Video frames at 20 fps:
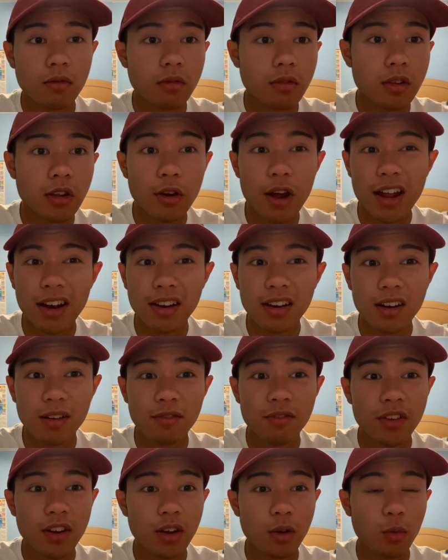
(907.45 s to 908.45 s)
ended up
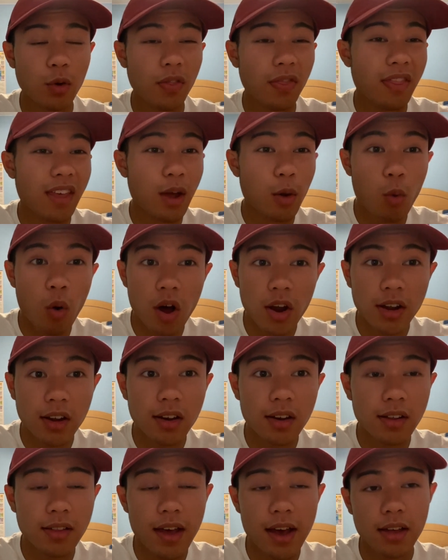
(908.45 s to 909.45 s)
fitting what they
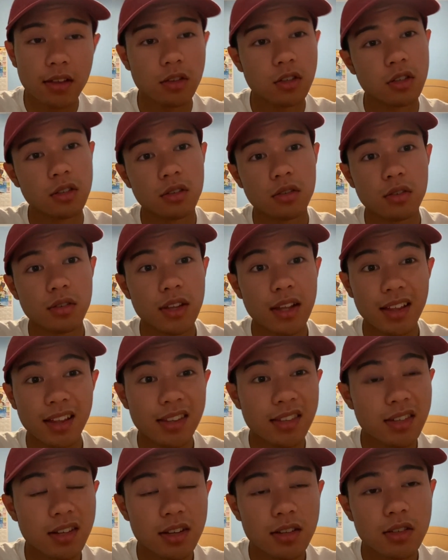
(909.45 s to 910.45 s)
wanted in that
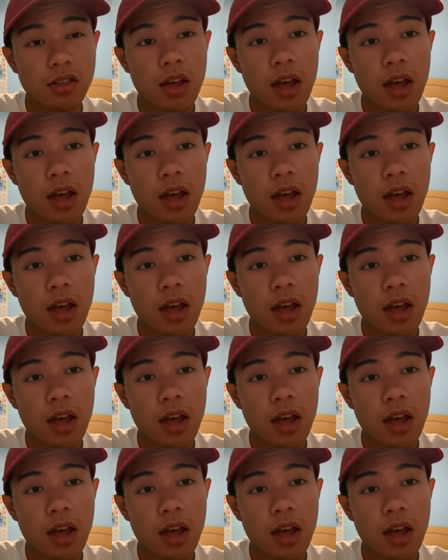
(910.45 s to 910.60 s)
instance.